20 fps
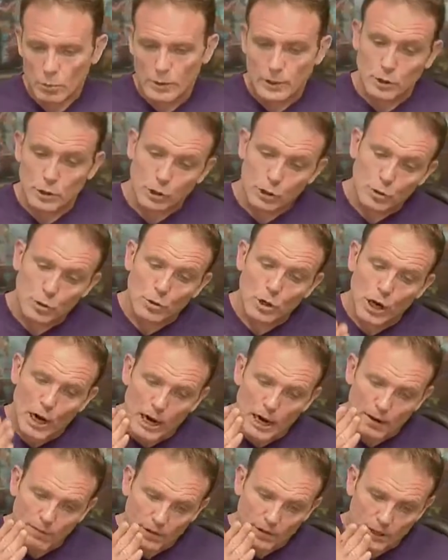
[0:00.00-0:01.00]
We do
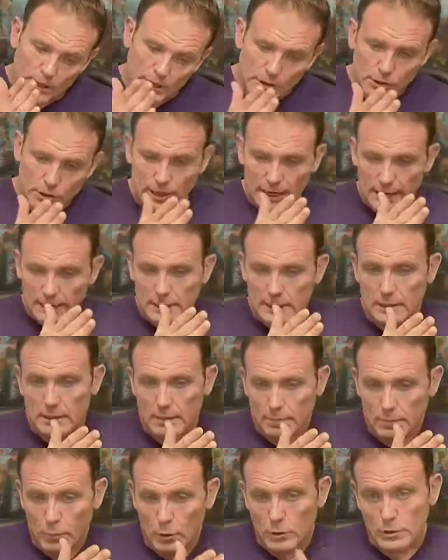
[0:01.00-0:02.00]
have
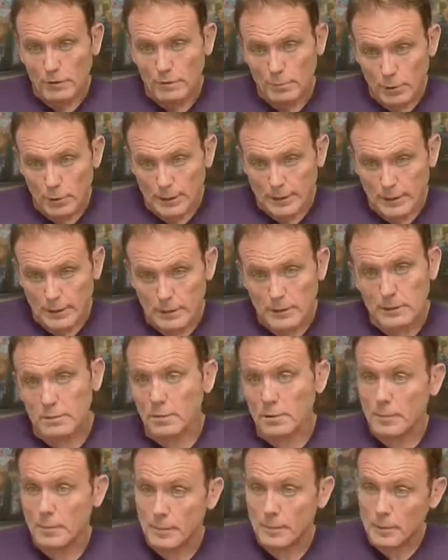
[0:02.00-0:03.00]
internet points of
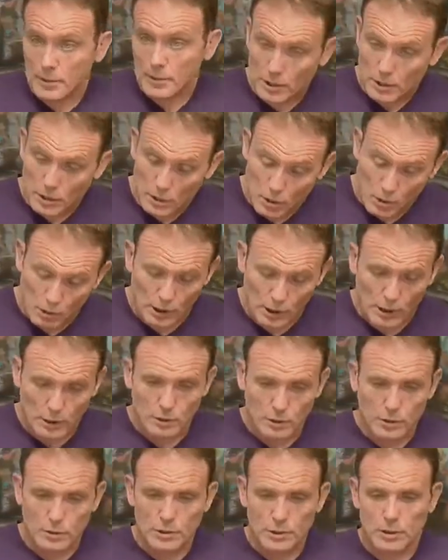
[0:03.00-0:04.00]
presence where people can call
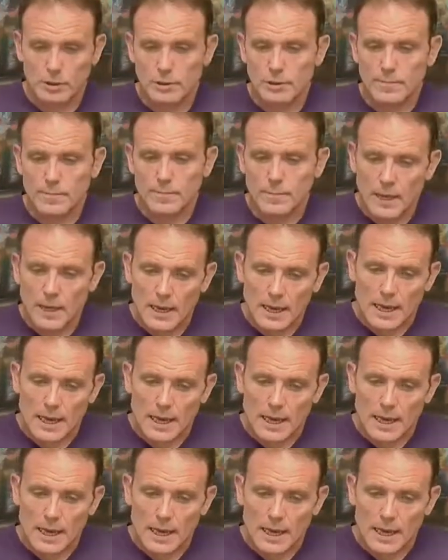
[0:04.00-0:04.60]
our users,